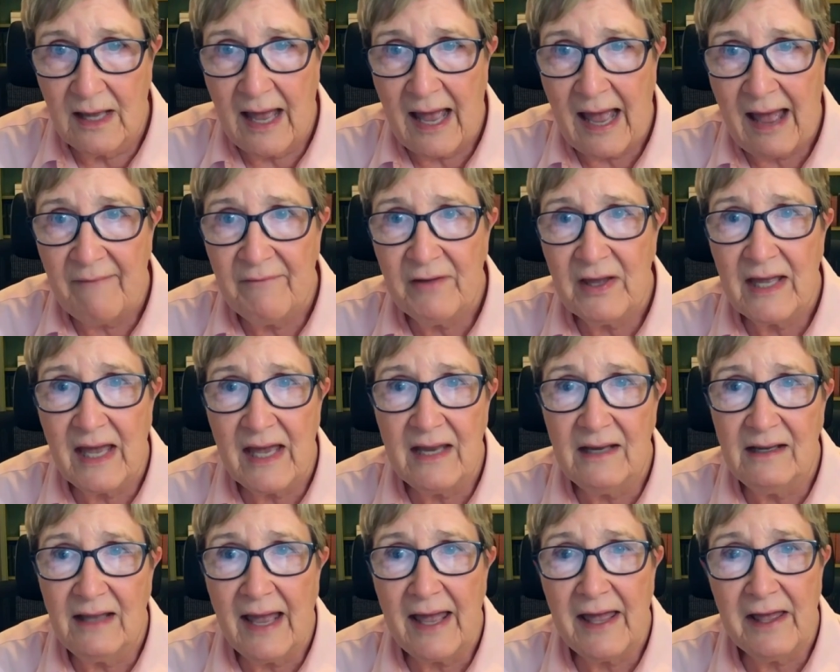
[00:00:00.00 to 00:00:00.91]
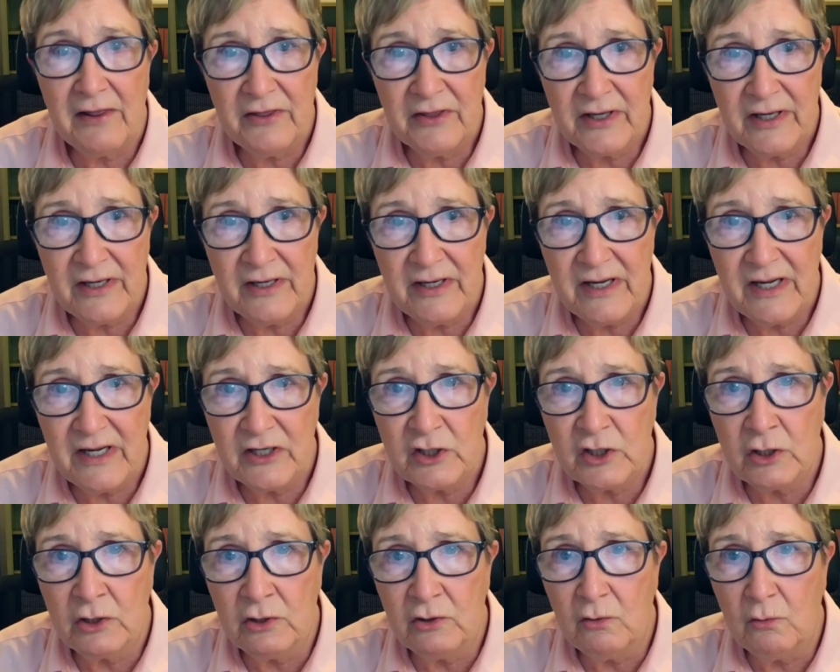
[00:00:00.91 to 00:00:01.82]
Having a health
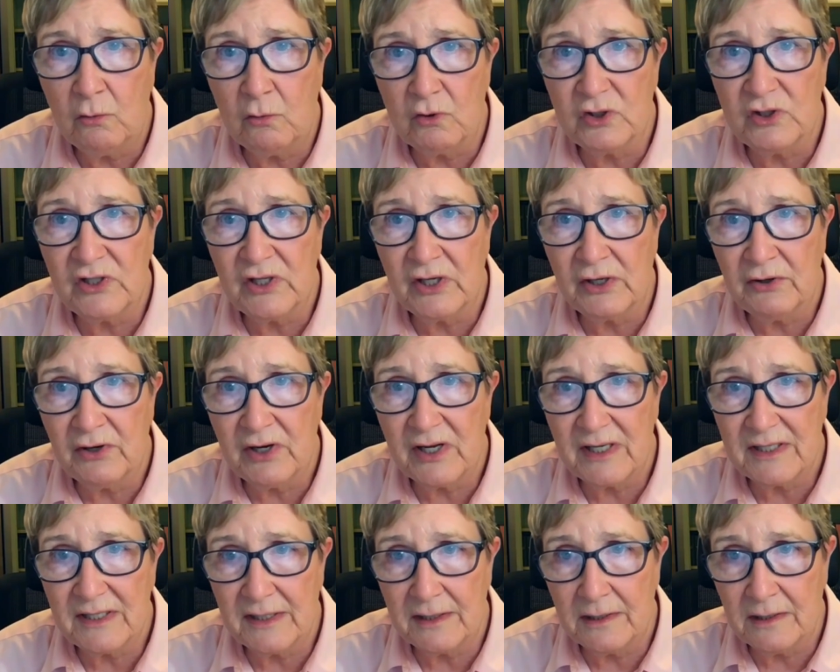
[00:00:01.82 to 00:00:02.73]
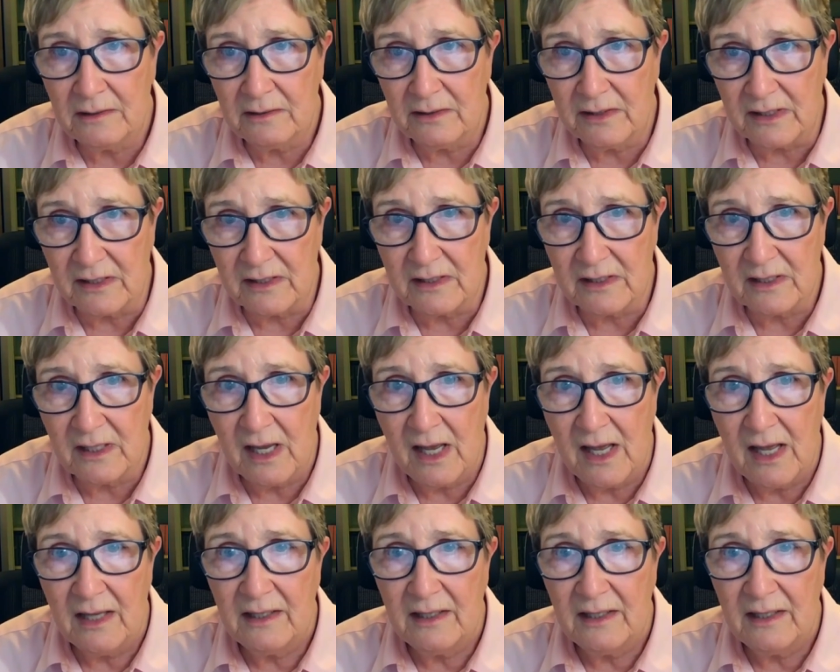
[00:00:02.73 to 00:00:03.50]
condition or serious illness